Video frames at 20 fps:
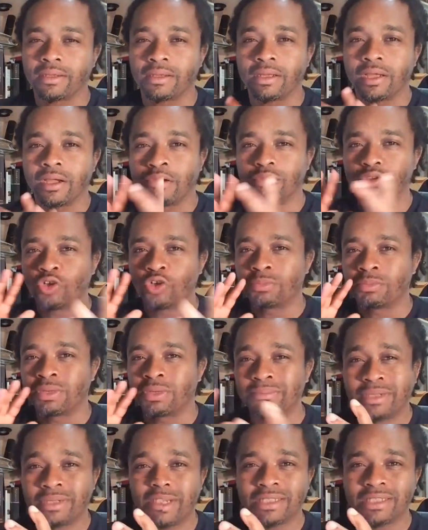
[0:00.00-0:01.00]
I'm doing my
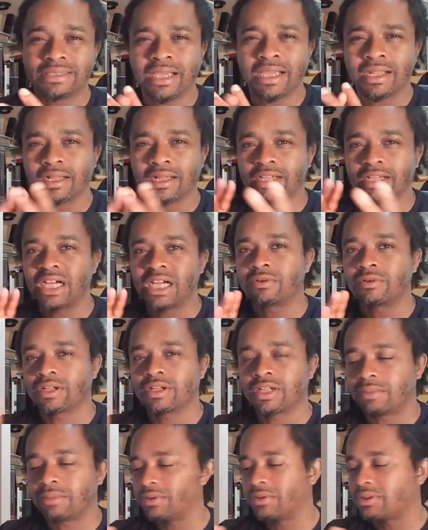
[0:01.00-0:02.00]
best to kind of cover a
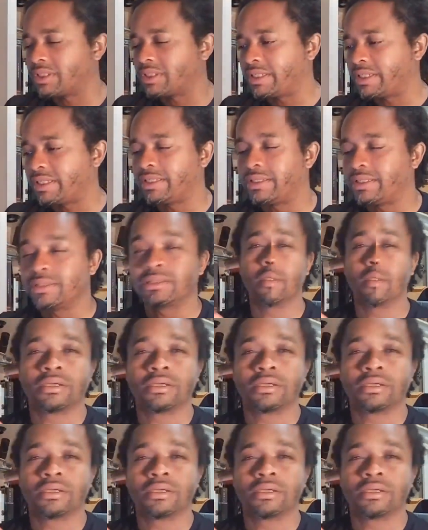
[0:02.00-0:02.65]
couple things,